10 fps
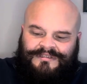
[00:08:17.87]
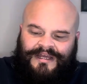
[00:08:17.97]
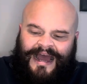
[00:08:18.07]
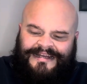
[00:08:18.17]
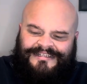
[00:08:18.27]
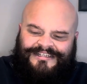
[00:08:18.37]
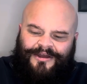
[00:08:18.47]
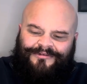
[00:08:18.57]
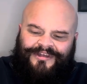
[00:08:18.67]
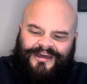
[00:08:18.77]
And
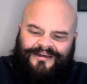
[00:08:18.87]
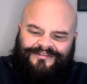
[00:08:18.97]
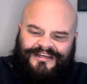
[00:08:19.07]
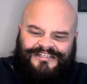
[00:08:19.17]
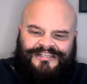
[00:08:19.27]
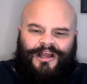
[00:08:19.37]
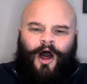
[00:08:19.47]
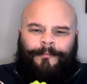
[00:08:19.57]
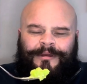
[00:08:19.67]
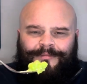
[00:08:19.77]
so the
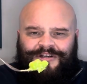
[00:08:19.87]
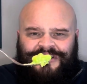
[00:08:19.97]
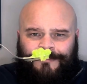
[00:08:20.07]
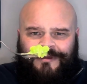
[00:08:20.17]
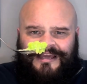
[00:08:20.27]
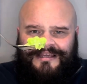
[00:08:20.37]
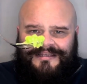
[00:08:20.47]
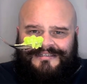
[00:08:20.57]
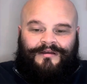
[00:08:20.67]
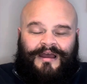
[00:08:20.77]
sloppy mushy
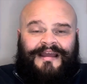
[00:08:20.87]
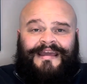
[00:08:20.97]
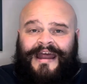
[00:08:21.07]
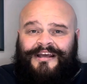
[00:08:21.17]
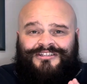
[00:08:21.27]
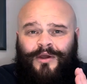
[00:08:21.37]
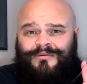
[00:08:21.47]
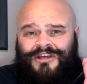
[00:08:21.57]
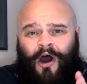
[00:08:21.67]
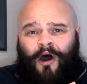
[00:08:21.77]
peas, again, I
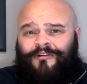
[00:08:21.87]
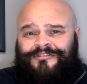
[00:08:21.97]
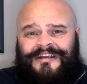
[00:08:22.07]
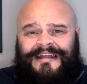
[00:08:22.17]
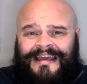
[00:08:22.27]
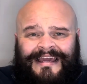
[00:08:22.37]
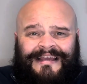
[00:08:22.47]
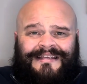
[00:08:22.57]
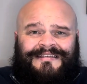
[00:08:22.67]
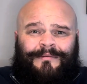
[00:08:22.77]
don't often
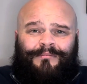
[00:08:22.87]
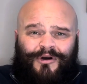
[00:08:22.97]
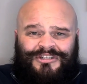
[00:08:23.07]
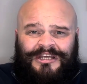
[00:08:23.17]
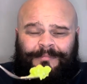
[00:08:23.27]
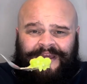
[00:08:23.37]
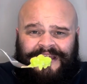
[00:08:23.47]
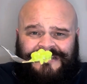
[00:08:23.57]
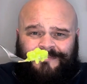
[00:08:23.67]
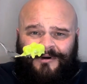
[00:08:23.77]
eat mushy
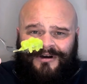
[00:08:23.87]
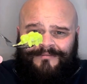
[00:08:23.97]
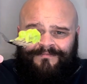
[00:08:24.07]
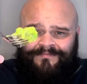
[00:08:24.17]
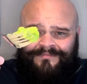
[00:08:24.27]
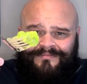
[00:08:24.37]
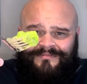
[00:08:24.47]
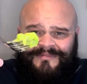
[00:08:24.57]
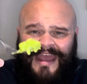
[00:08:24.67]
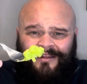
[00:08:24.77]
peas, but
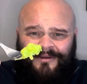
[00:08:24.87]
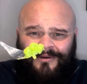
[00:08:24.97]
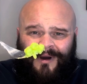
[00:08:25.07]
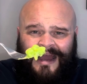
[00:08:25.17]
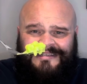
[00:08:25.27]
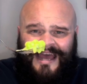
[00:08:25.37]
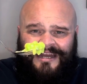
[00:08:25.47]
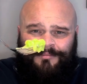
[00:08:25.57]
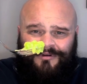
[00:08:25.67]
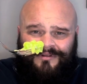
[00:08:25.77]
they look quite
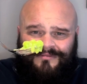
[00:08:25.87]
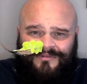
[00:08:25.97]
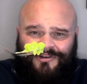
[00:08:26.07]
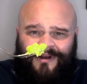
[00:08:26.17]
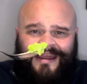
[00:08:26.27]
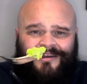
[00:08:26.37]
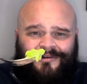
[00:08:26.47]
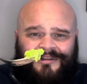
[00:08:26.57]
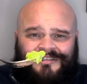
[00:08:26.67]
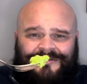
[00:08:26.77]
edible. Great
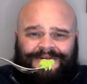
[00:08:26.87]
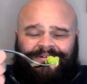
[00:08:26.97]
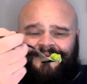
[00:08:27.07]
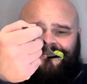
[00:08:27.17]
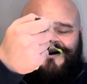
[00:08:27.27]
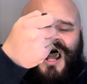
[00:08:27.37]
colour to them.